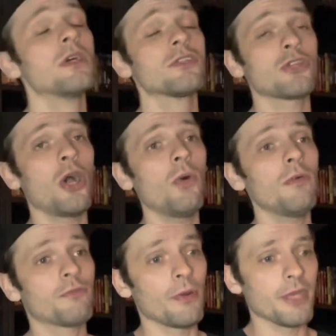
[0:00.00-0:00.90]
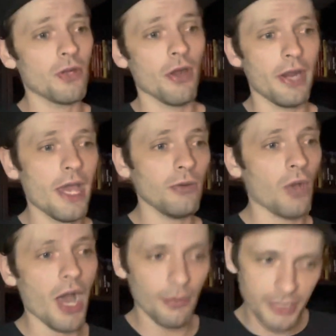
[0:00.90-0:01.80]
So, from here on out,
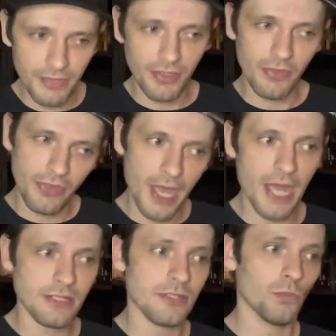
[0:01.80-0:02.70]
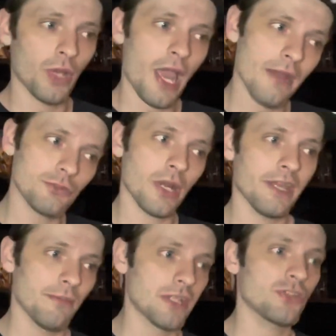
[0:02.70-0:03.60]
I'll be giving that after I
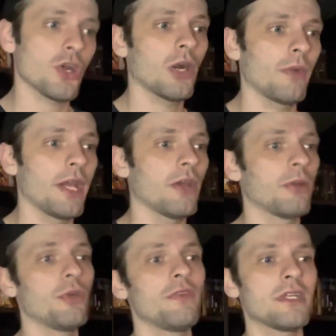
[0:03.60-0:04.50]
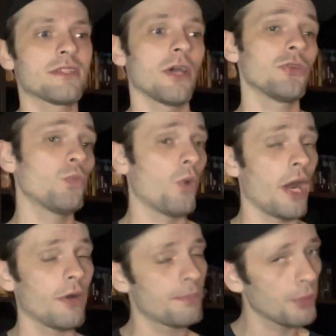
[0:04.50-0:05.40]
give my star rating on a movie and tell you
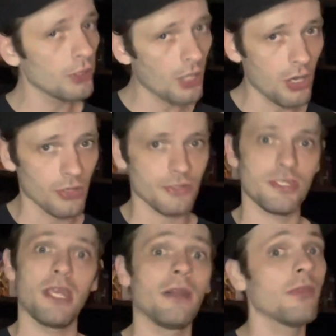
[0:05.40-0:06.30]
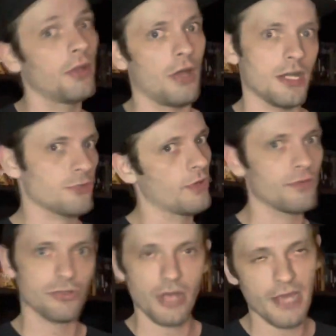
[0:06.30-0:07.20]
where it belongs in the Lost
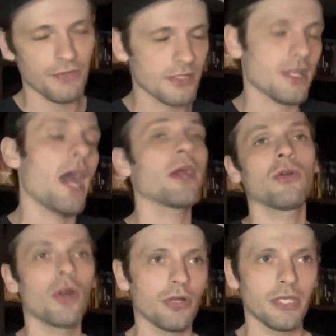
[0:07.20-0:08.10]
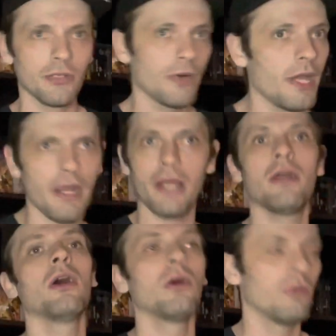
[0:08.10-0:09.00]
River Drive-In's hierarchy, right? I
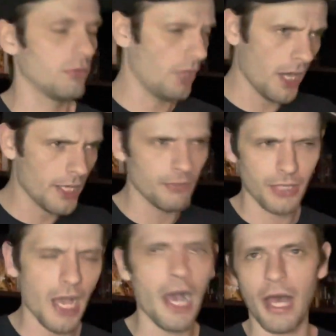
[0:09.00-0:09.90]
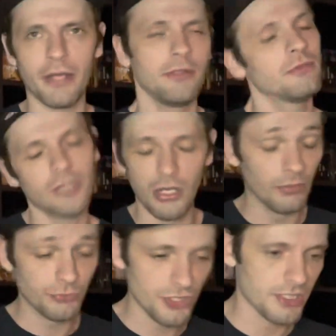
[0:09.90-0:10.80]
know. I am God. No,
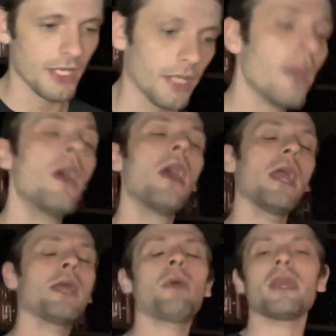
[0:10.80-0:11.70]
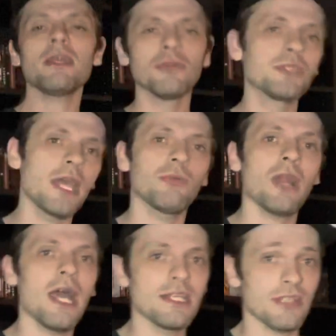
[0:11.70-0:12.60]
just kidding. Anyway, Evil Dead
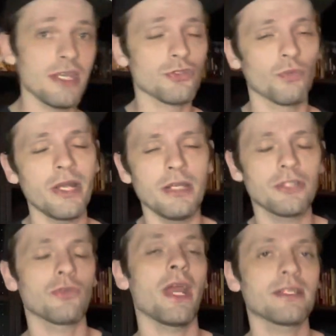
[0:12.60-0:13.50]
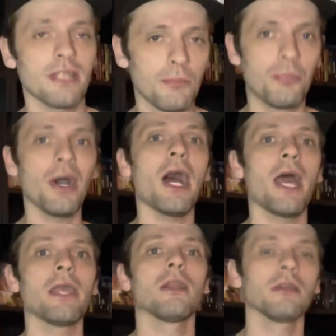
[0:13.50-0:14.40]
Rise is written and directed
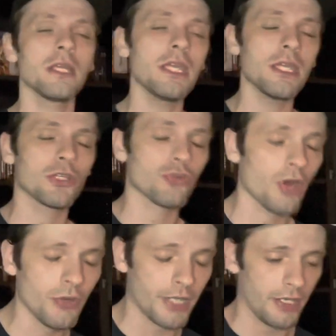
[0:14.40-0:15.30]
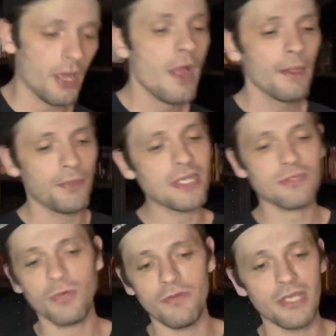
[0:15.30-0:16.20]
by Lee Cronin.
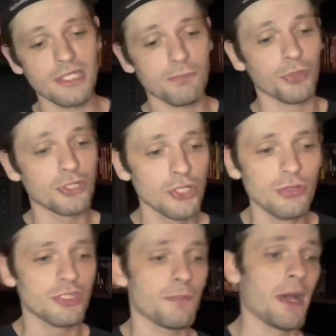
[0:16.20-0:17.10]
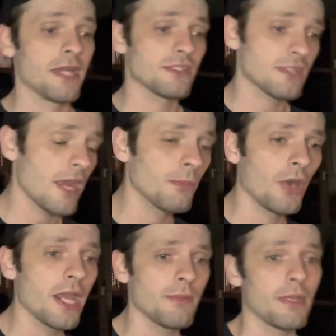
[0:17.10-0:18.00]
This movie is produced by Sam
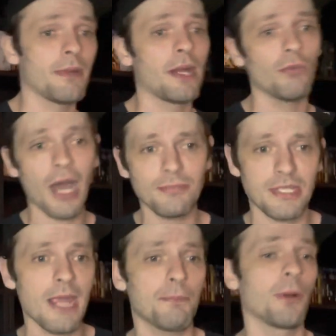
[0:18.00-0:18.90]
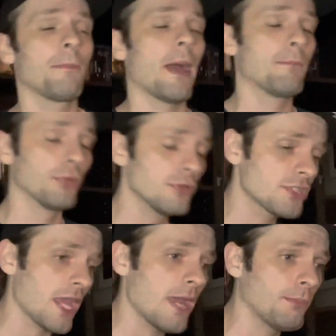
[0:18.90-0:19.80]
Raimi, by Rob Tapert, by Bruce
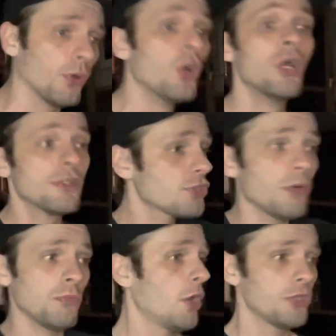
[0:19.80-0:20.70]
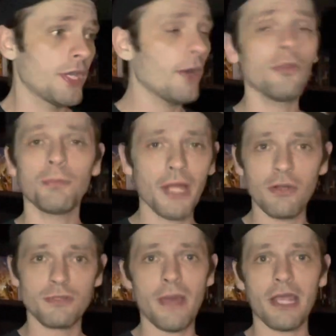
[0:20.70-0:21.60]
Campbell. So, you got all the
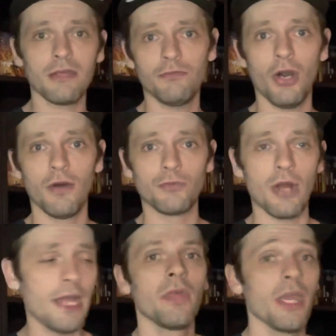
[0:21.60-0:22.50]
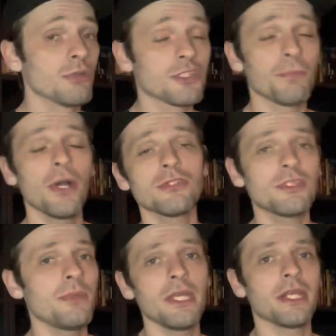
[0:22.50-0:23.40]
players back involved, right? It was supposed
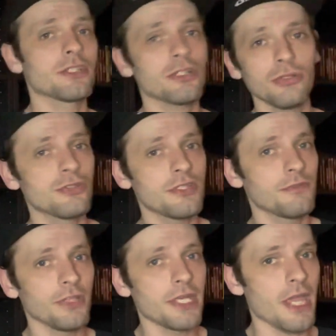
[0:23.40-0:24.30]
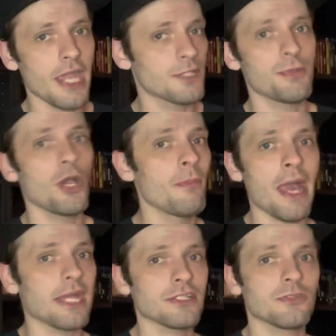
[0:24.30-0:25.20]
to be an HBO
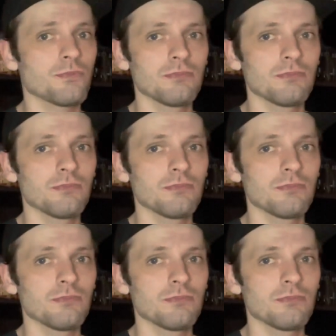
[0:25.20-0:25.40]
Max